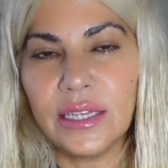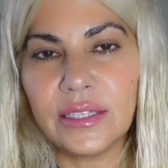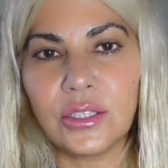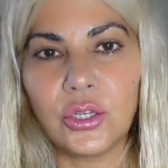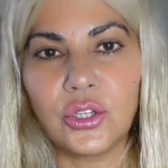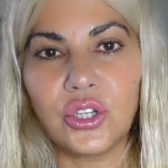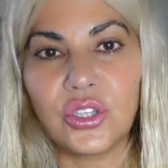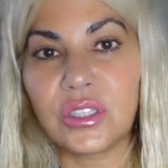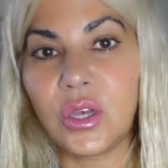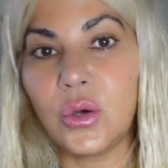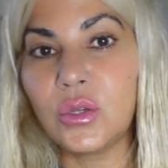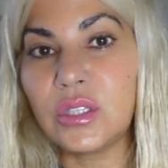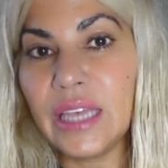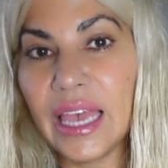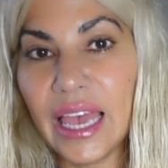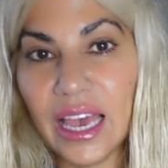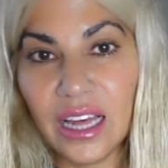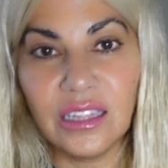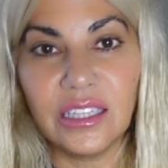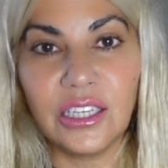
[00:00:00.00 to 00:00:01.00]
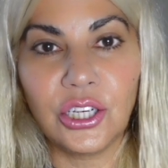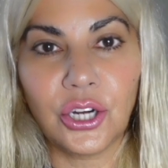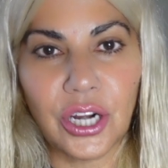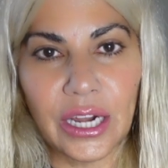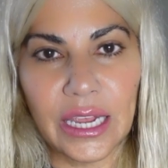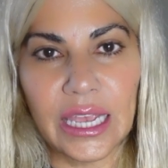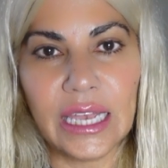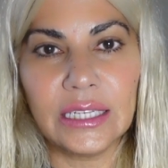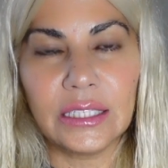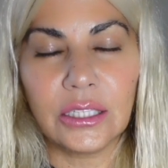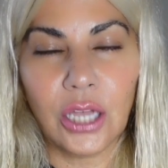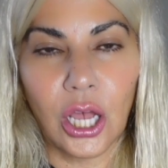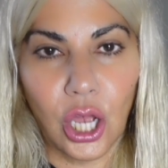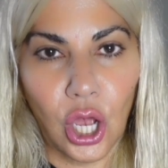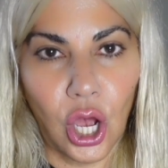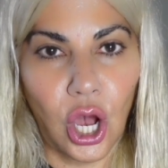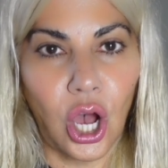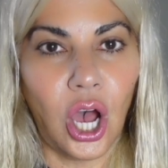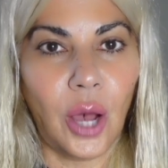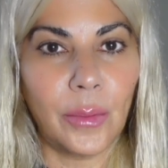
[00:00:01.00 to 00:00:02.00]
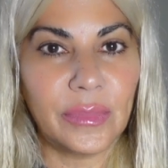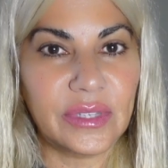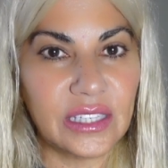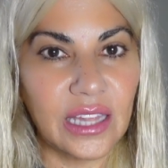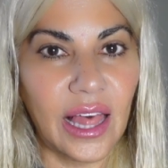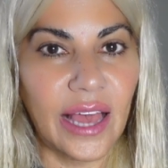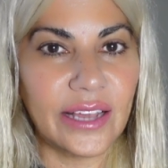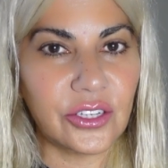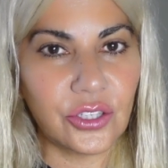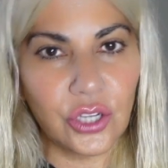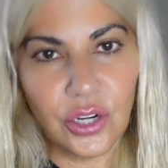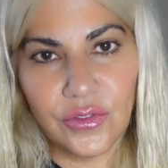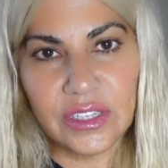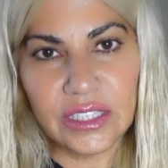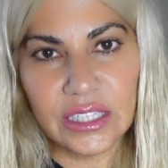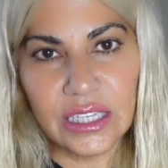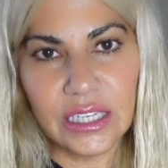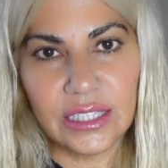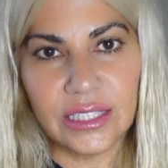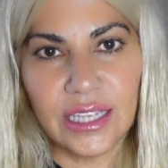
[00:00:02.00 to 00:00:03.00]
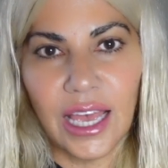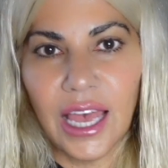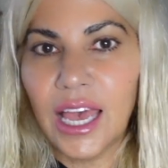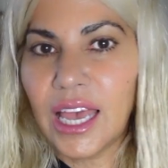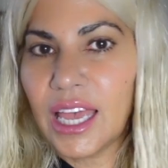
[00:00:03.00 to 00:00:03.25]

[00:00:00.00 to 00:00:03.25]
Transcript: So just go to elliearket.com slash services